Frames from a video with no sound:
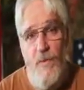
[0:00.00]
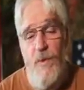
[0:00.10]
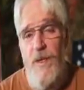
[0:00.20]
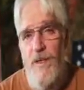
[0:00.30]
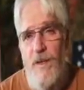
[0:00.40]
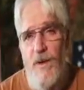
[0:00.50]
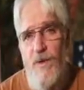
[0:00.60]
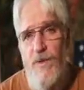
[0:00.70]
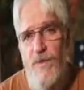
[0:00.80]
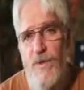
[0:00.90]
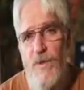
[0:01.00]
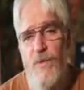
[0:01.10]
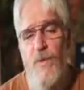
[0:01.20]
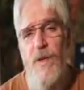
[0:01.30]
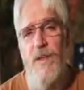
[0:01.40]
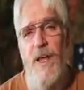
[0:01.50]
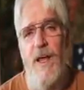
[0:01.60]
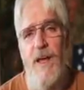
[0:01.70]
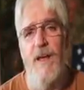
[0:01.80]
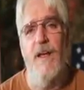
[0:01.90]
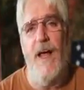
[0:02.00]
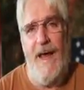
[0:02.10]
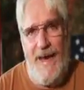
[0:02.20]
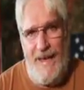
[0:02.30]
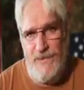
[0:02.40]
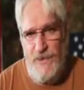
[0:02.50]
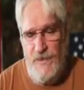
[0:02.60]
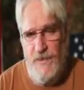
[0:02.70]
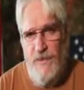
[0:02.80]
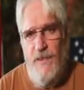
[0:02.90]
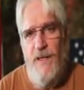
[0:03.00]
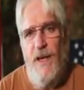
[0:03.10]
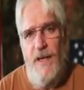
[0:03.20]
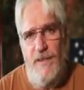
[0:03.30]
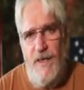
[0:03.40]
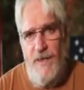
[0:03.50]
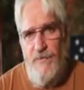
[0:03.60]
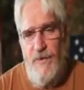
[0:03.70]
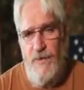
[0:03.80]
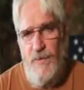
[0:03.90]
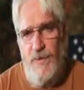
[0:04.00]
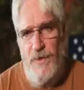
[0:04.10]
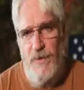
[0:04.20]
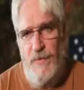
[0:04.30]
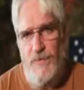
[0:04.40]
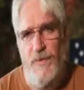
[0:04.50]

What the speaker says: We need to go through with a hatchet and cut federal programs.